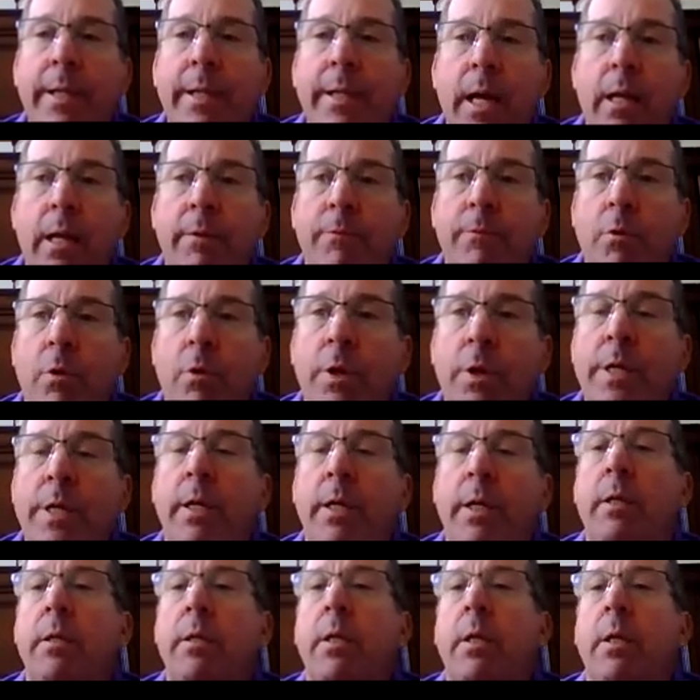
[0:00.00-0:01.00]

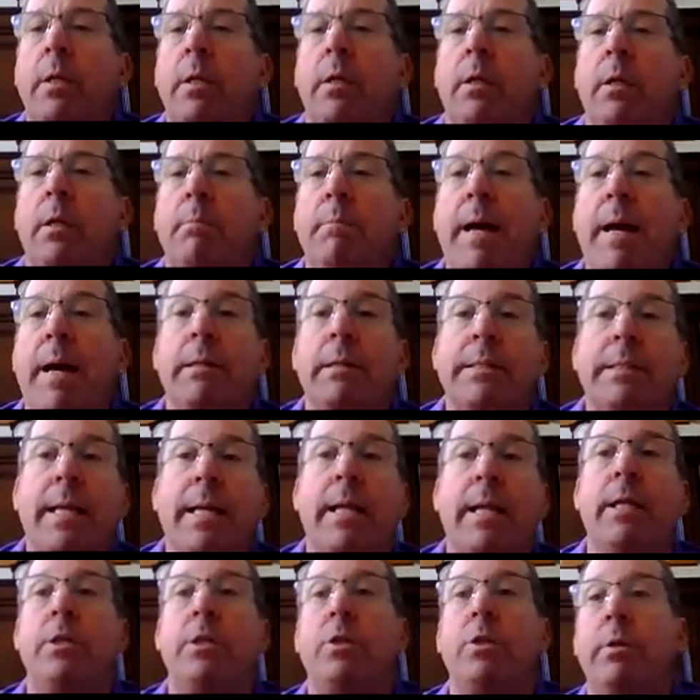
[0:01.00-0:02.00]
California. Mount
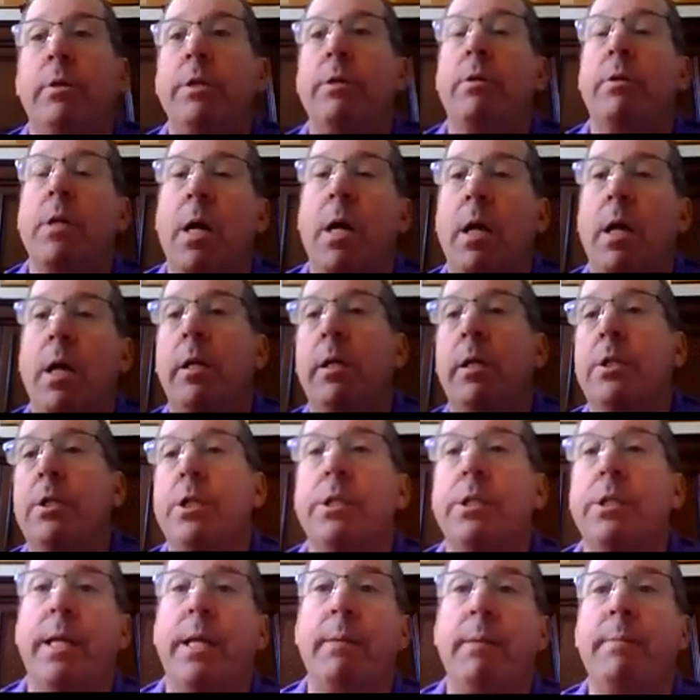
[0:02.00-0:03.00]
San Antonio College
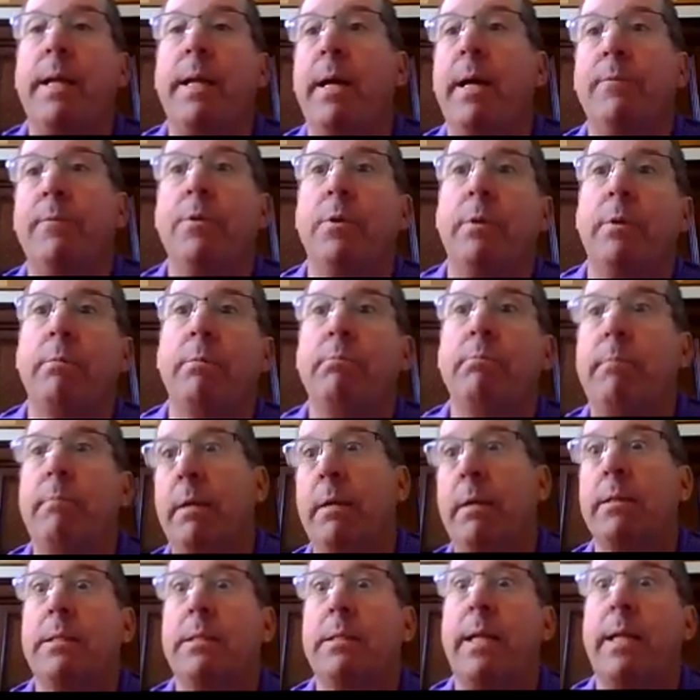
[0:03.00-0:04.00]
is named after
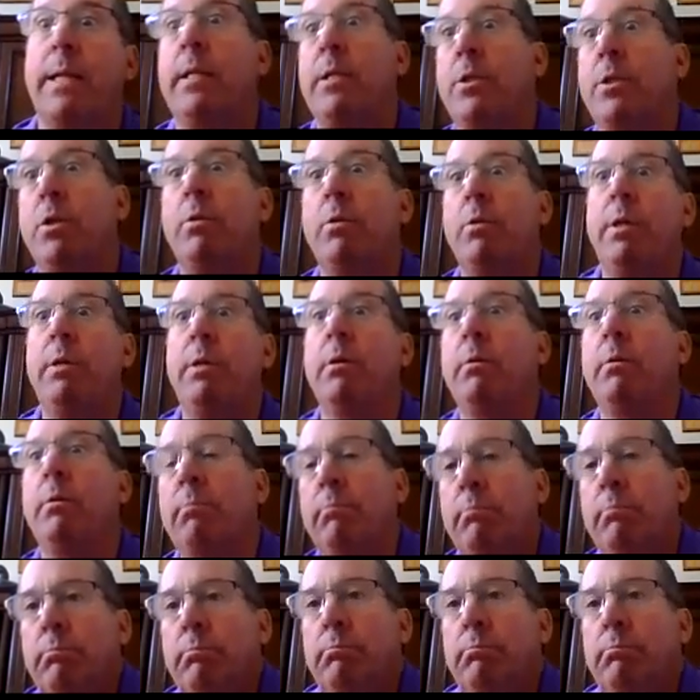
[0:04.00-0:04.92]
Mount San Antonio